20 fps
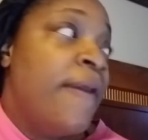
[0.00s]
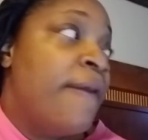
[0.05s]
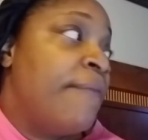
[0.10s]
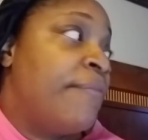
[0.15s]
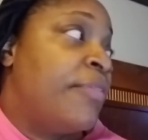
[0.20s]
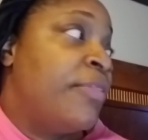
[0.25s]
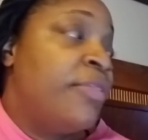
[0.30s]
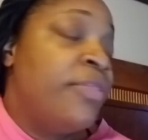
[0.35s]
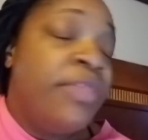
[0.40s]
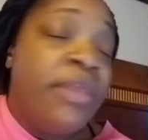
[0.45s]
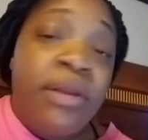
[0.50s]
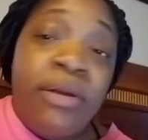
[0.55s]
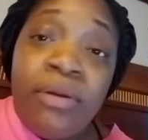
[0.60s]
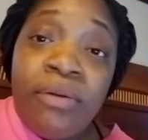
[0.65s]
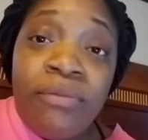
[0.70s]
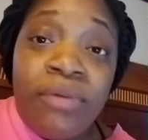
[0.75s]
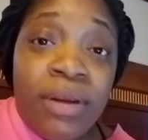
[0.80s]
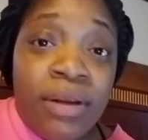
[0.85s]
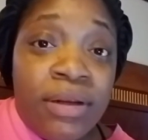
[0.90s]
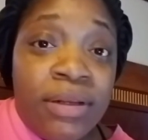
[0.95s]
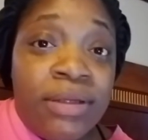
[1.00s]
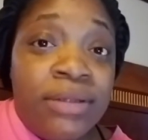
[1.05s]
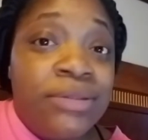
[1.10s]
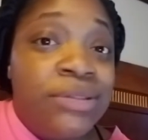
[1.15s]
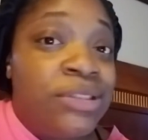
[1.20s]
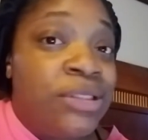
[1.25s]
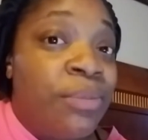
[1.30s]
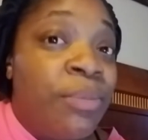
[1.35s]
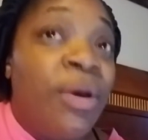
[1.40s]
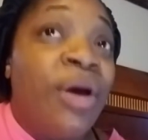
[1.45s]
If they're reading
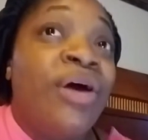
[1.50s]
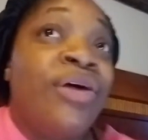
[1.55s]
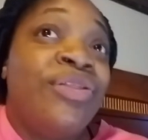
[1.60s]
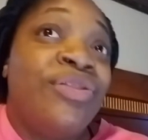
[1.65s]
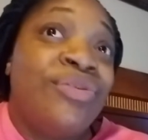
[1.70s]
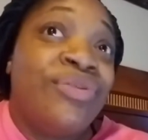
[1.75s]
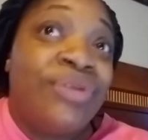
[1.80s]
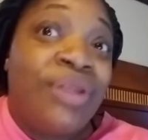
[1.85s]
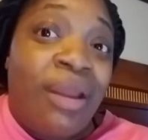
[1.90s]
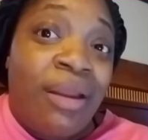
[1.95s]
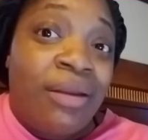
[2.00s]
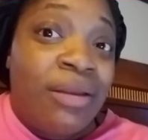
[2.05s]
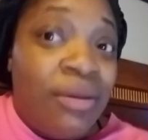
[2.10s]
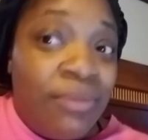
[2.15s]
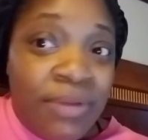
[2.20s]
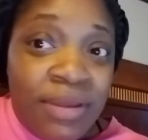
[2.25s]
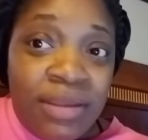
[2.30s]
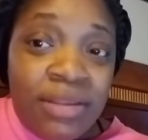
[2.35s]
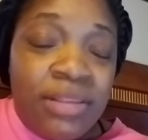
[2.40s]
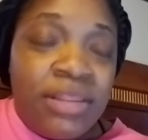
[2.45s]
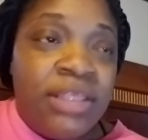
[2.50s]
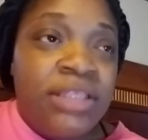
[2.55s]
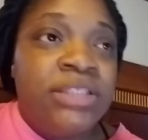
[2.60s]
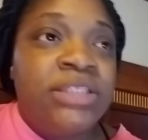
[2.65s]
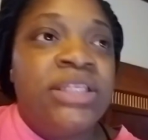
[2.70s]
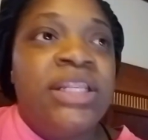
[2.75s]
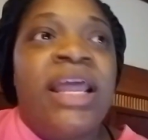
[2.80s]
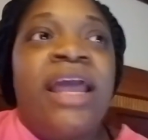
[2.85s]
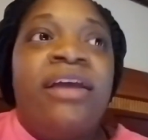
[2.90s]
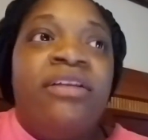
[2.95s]
some other document
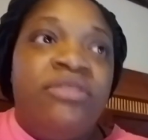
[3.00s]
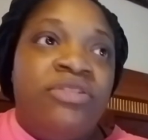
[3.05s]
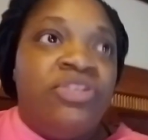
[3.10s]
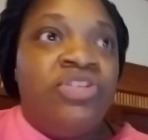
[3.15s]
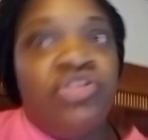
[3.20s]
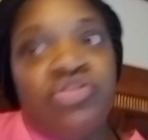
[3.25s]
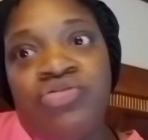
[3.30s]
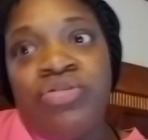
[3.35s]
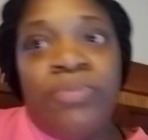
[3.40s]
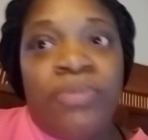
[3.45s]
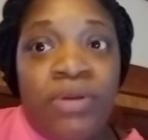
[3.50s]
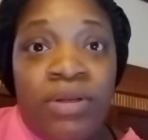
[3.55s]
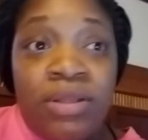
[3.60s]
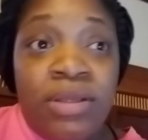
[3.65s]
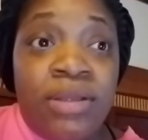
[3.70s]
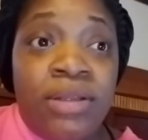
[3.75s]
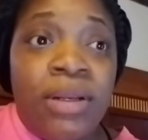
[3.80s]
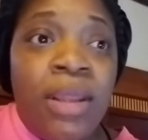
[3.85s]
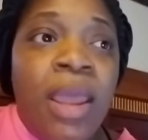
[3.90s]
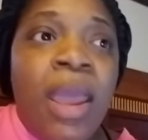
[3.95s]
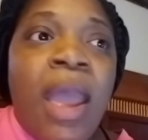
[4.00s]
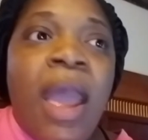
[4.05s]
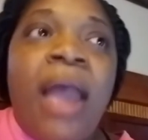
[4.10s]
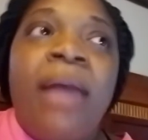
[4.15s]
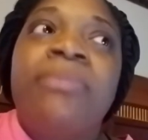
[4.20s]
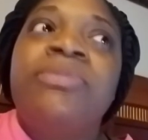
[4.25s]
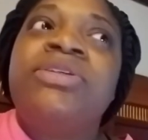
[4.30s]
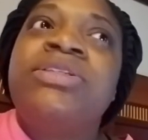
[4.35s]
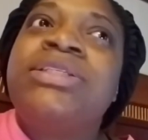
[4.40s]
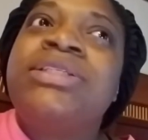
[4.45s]
that's not distributed,
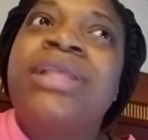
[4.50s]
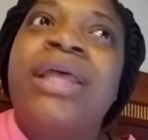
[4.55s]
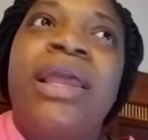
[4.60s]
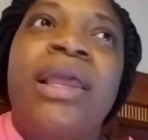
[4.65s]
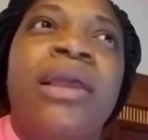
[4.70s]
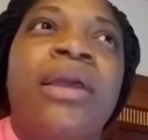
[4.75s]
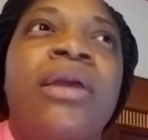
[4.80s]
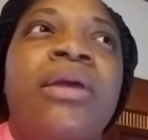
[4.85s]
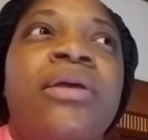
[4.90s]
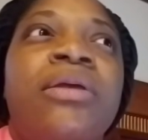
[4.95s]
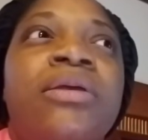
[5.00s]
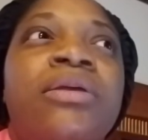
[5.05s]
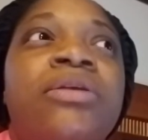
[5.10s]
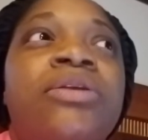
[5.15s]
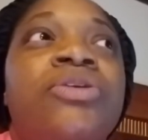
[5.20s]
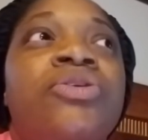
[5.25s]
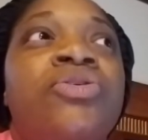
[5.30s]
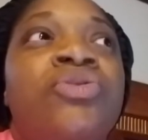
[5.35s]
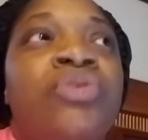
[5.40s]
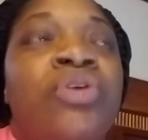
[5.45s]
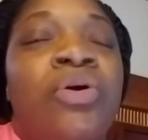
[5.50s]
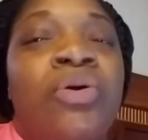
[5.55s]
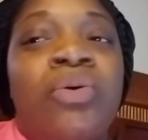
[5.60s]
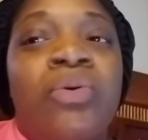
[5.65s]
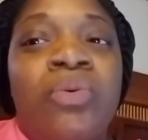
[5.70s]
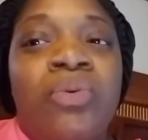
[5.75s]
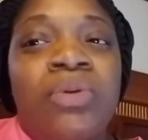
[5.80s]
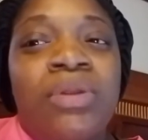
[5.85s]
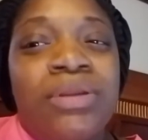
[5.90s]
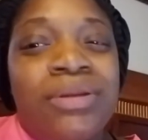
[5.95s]
I'm just like,
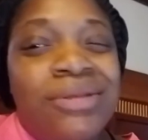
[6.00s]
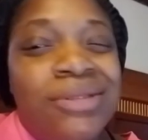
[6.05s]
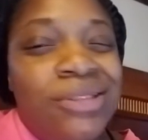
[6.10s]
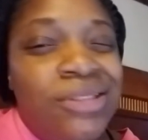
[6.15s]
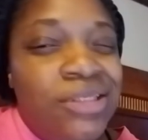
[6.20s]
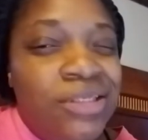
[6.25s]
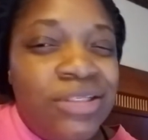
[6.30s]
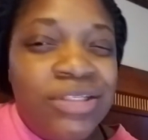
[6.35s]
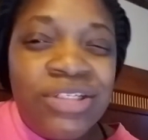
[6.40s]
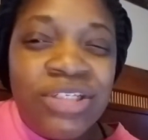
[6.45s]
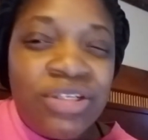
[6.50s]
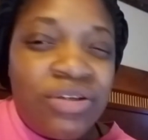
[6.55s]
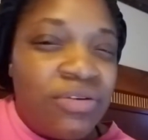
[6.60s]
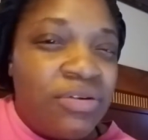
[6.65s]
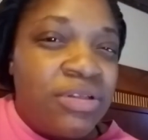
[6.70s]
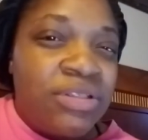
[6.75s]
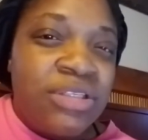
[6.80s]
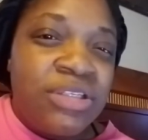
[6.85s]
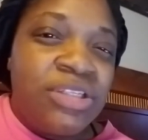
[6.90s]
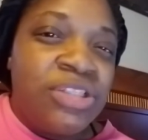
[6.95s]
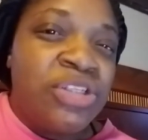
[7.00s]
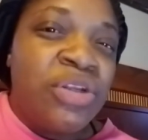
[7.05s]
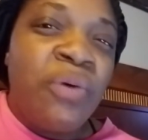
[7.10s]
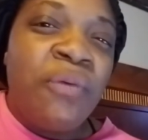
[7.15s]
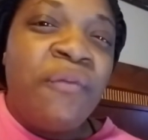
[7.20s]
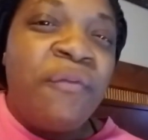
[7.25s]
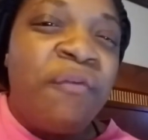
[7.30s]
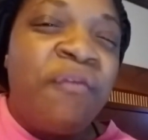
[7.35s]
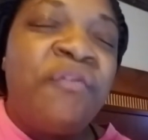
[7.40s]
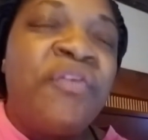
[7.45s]
insurance is
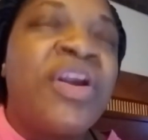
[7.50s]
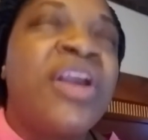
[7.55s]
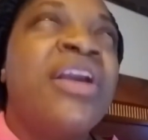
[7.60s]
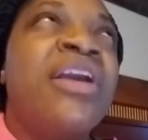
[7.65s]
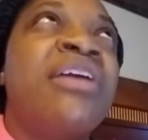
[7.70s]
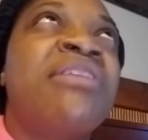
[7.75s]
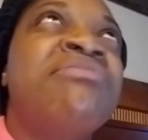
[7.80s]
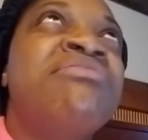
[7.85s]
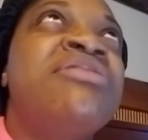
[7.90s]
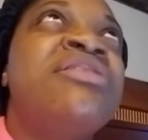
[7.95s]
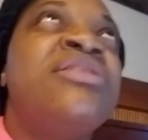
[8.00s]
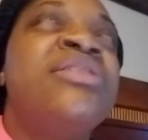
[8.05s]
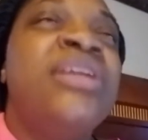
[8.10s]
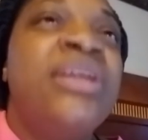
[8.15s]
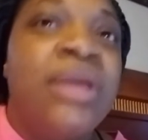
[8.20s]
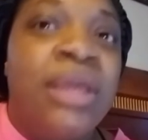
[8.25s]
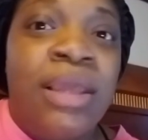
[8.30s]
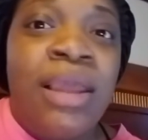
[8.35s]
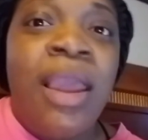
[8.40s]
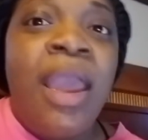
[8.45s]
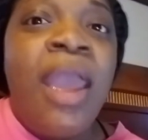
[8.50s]
so freaking sneaky.